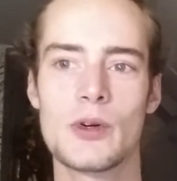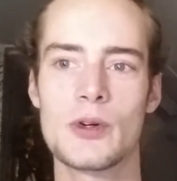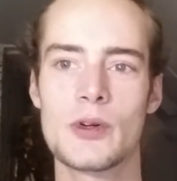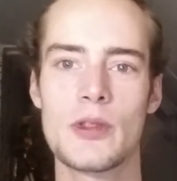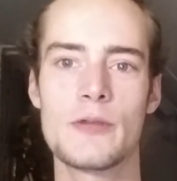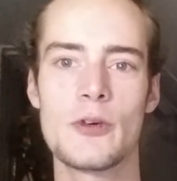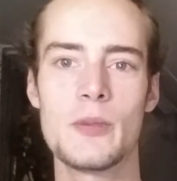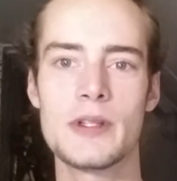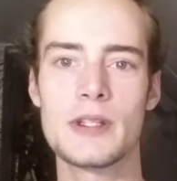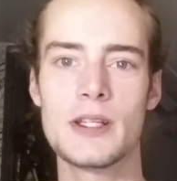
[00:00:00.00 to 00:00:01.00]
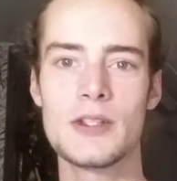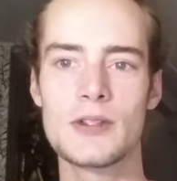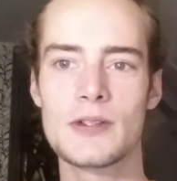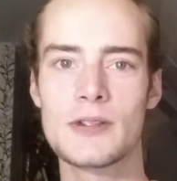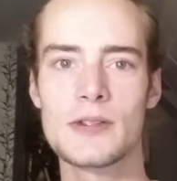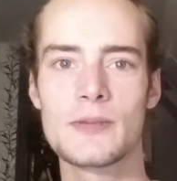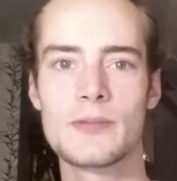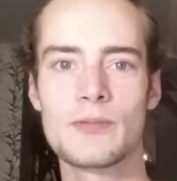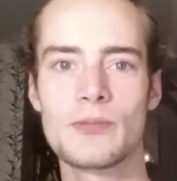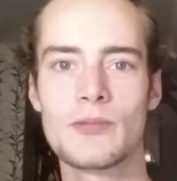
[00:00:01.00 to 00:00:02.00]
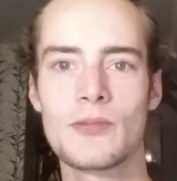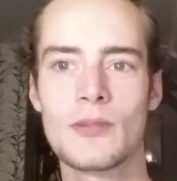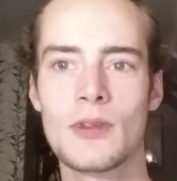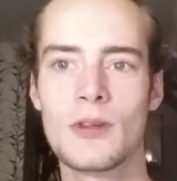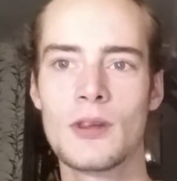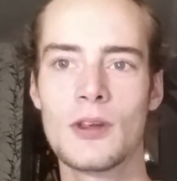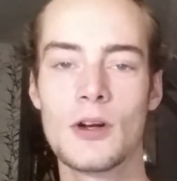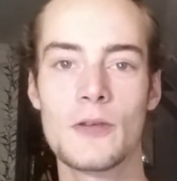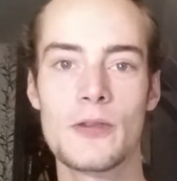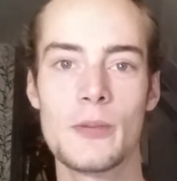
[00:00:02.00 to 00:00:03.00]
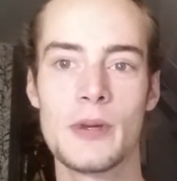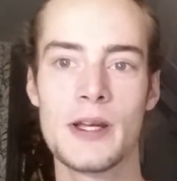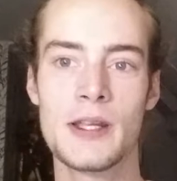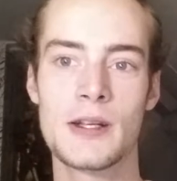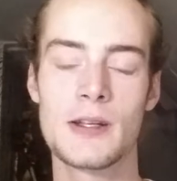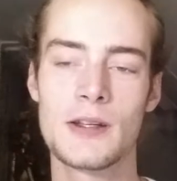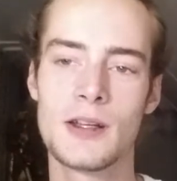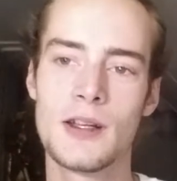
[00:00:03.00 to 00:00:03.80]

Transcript: or the fermentations of the mind.